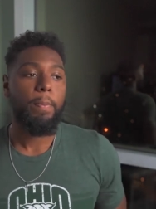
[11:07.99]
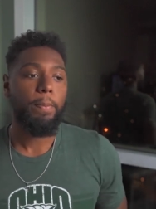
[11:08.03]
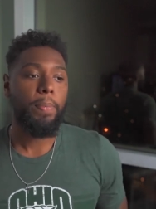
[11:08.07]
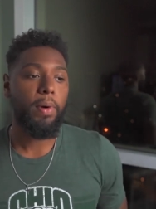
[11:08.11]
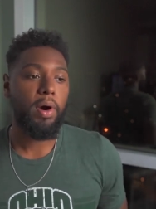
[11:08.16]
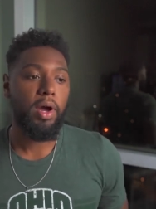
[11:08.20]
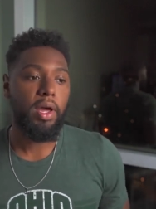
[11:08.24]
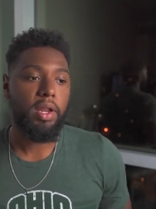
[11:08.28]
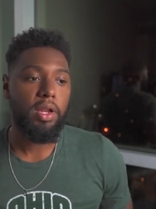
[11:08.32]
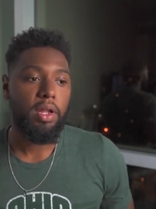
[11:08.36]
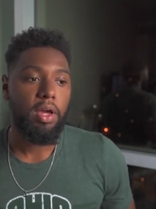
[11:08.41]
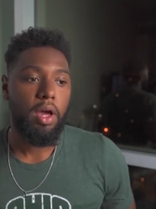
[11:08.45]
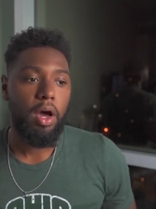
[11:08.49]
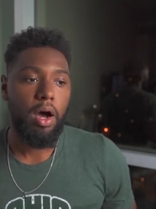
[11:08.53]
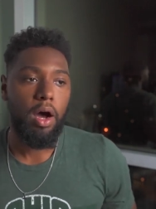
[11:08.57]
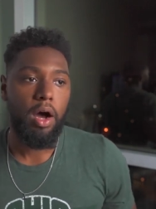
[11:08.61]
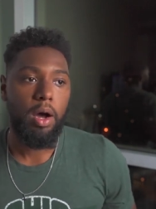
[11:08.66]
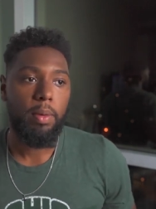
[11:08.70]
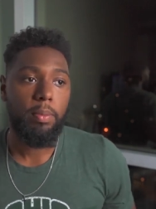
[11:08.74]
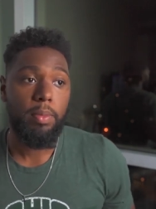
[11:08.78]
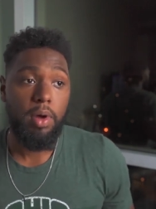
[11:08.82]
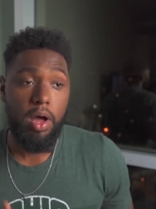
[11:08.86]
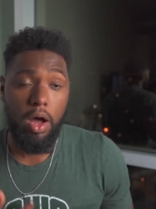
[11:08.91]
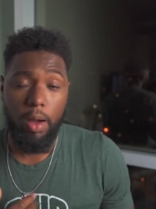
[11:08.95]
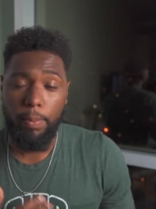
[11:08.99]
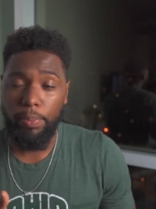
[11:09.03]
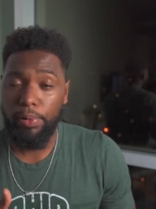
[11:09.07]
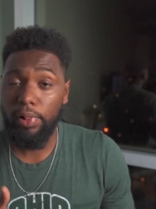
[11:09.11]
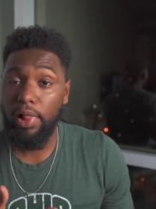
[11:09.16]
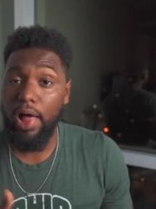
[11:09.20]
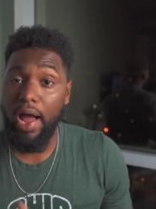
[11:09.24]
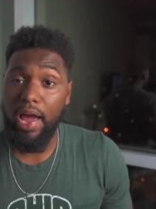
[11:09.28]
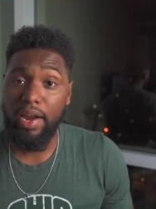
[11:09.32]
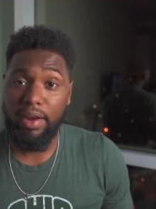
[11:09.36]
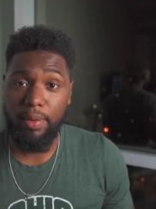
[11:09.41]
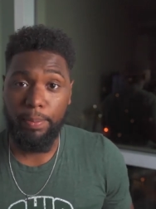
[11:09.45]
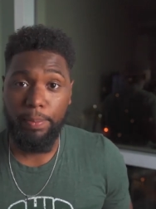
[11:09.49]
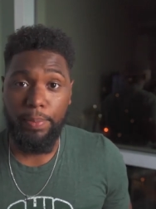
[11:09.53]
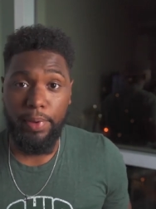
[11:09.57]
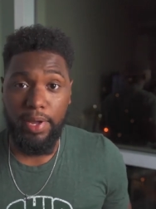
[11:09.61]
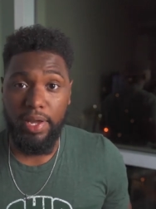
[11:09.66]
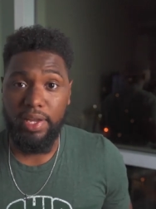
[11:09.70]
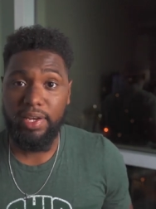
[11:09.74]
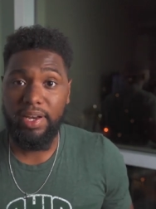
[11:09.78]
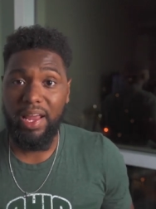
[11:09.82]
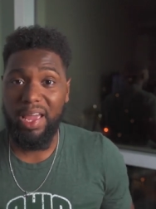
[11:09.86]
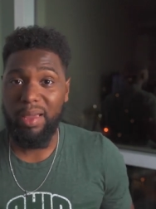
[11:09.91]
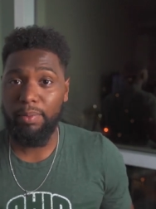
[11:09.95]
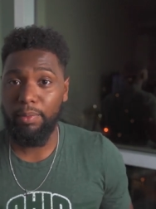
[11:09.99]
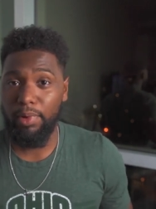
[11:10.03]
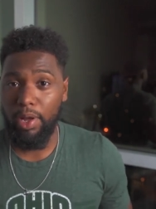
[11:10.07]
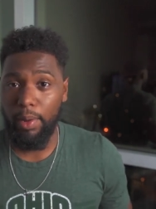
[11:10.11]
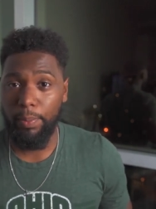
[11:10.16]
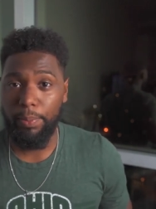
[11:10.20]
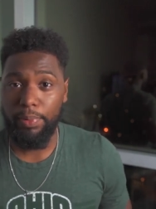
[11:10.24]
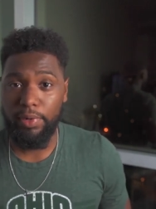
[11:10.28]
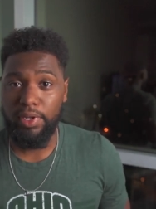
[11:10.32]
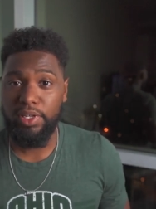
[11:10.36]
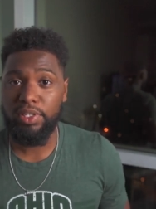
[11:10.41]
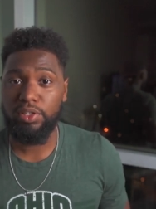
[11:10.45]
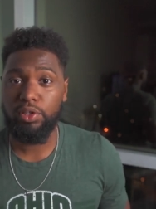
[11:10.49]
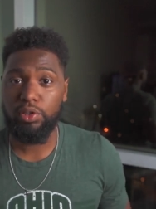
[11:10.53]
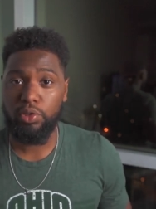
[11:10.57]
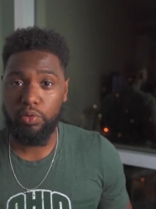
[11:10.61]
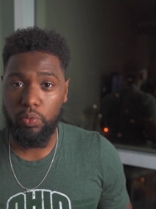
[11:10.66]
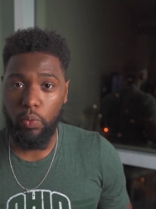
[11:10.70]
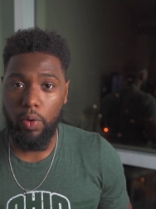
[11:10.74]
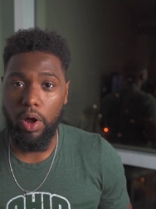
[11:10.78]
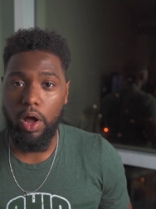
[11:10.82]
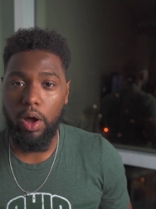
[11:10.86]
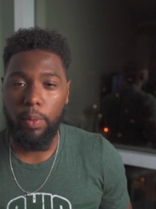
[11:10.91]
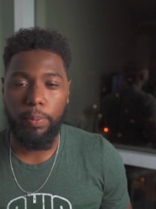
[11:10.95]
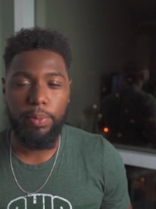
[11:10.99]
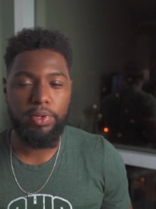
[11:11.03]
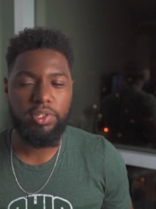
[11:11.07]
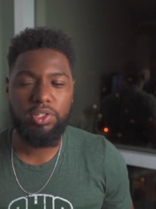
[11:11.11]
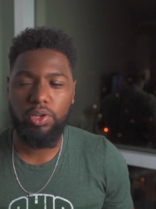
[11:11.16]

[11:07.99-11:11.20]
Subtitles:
But apply to big name companies as well,